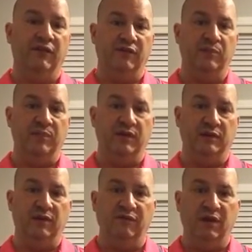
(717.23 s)
every
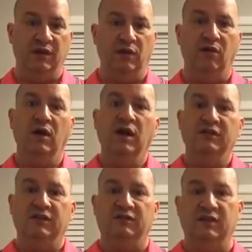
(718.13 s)
video,
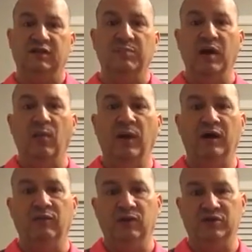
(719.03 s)
just hit the bell button